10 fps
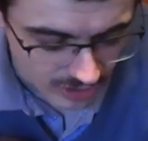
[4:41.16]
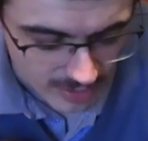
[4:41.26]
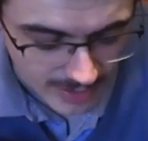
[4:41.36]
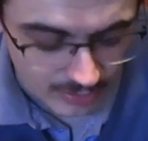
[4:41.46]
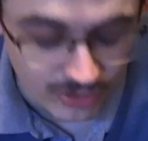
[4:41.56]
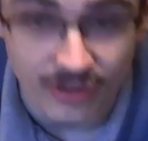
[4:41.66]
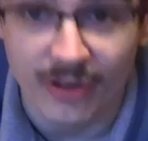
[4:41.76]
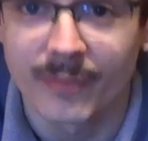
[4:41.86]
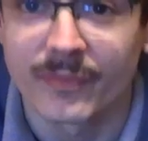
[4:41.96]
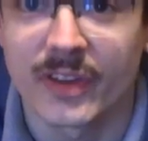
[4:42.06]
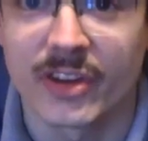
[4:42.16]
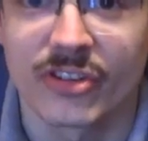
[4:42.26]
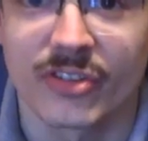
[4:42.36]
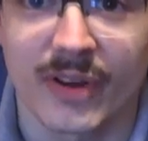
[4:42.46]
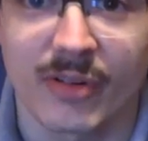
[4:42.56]
show you how to do, and this
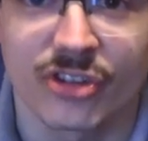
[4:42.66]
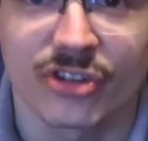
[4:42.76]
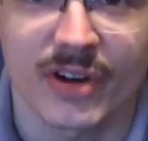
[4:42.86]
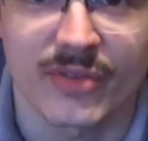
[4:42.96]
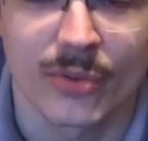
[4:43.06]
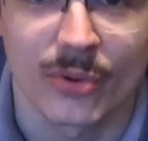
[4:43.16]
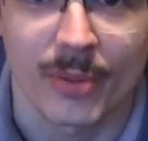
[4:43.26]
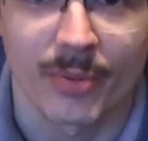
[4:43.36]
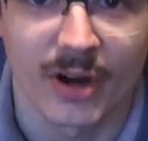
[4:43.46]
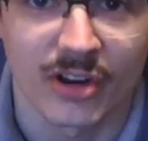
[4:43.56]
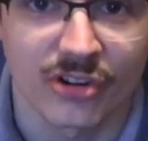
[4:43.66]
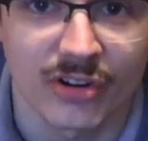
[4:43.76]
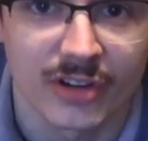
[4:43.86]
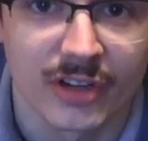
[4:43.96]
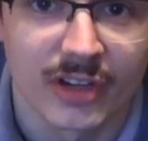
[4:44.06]
is a very straightforward operation,